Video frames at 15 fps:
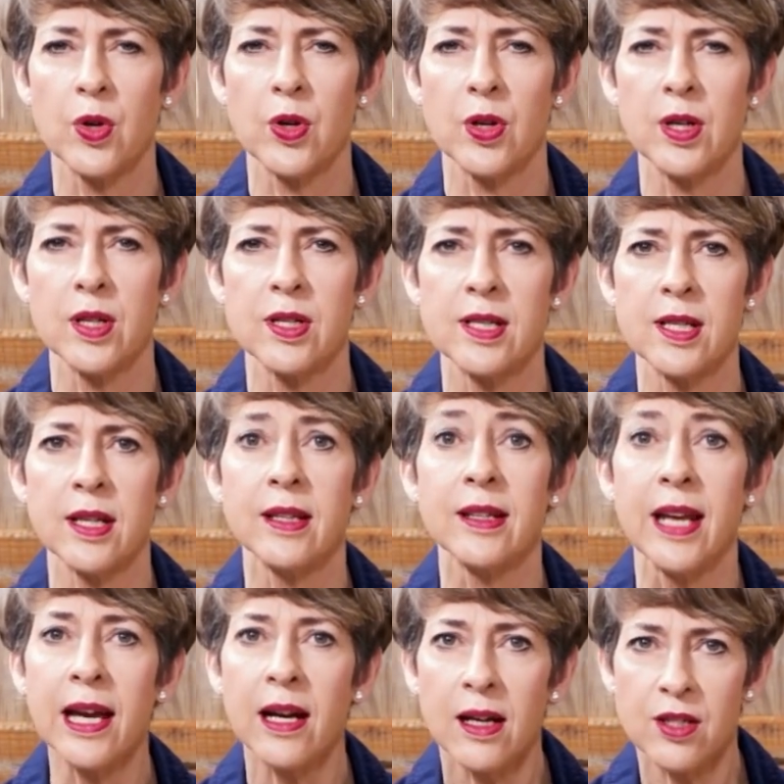workers
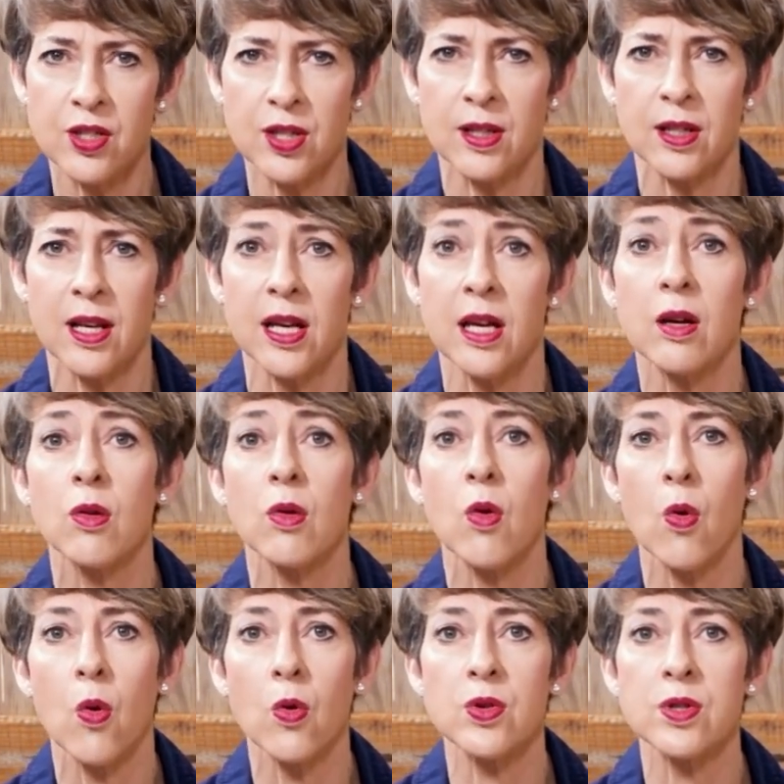negligently
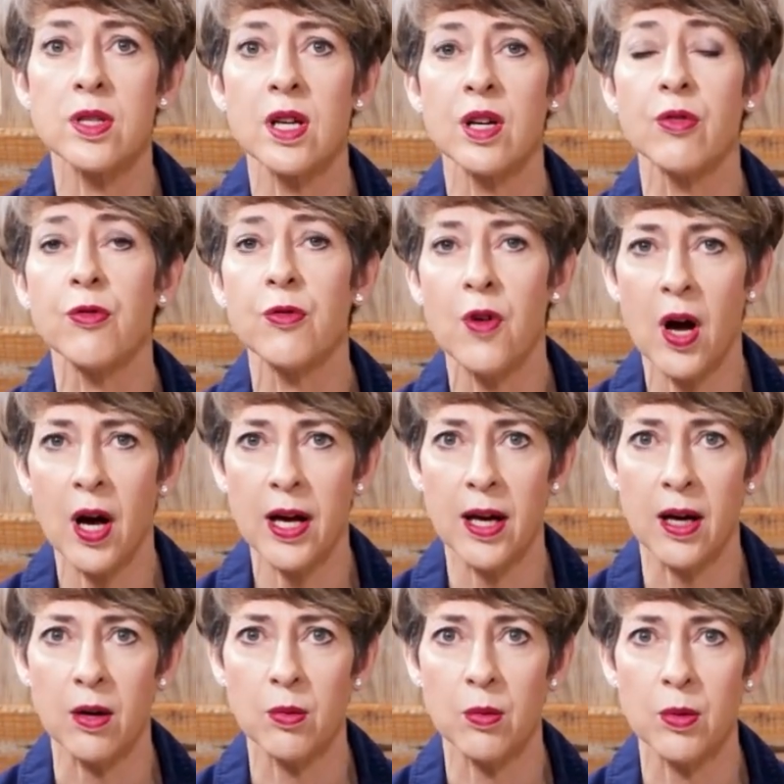caused a
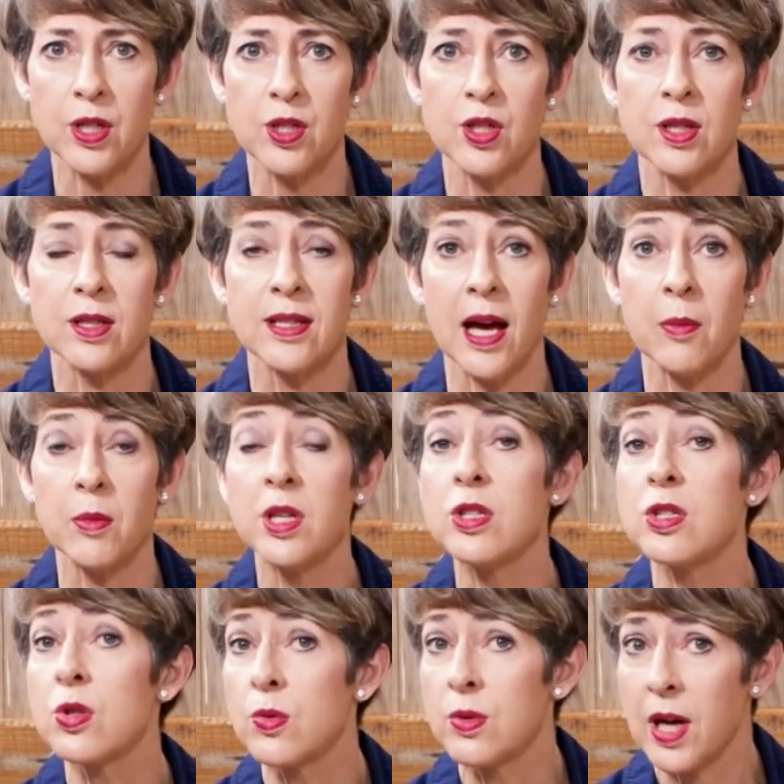fire which
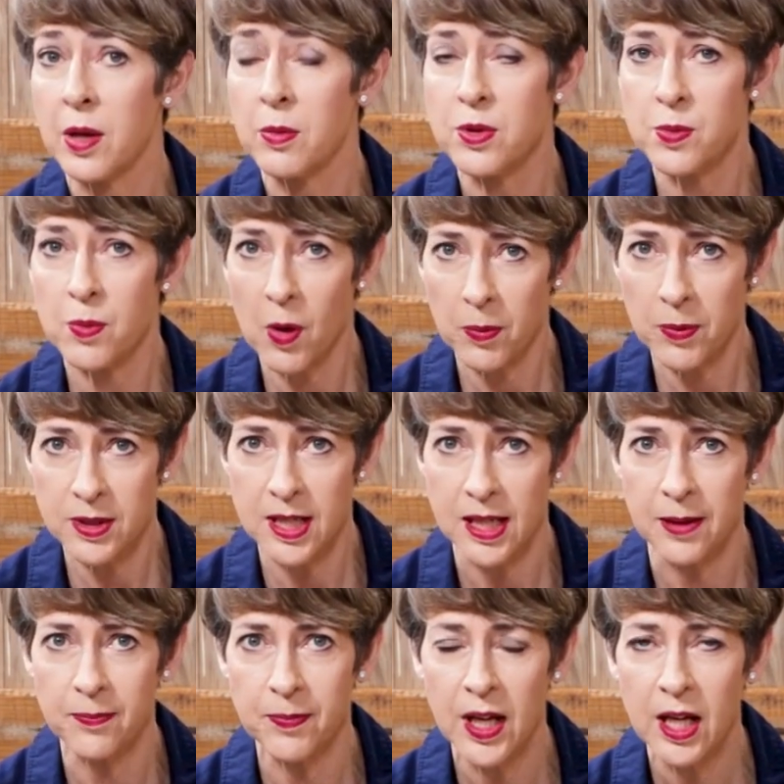damaged your neighbour's
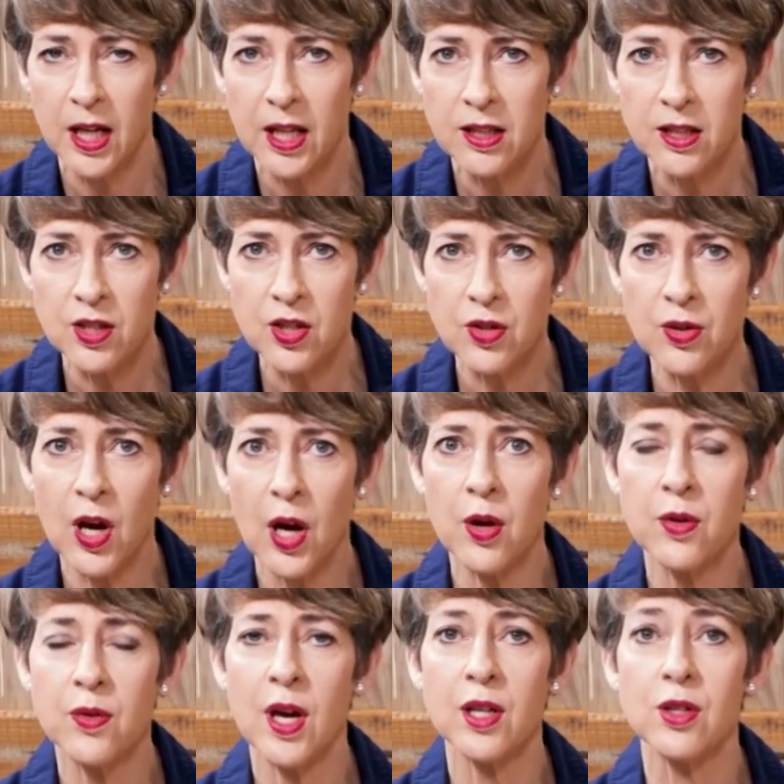property. Did you
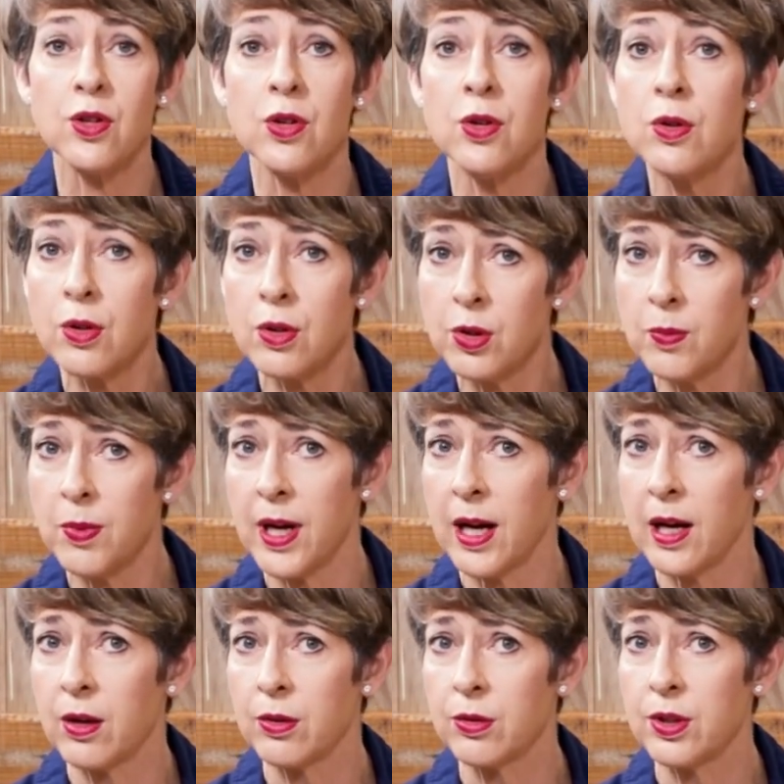know that you could be
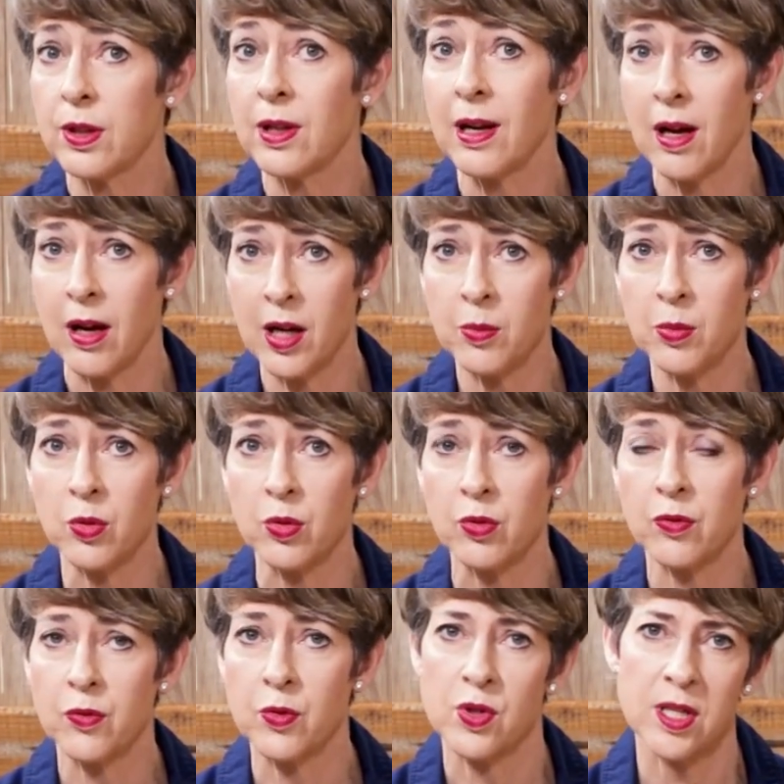held liable
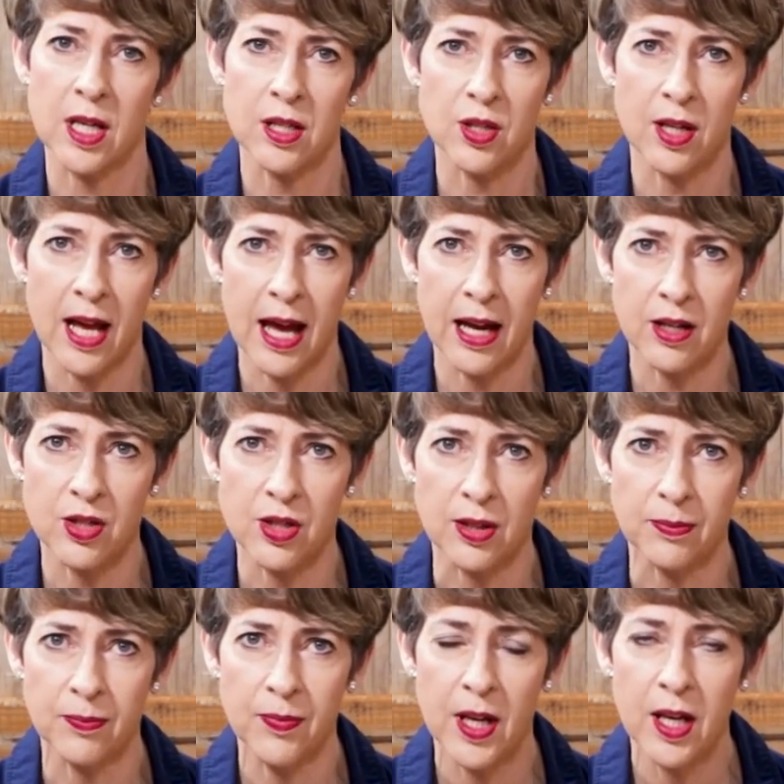for such an action?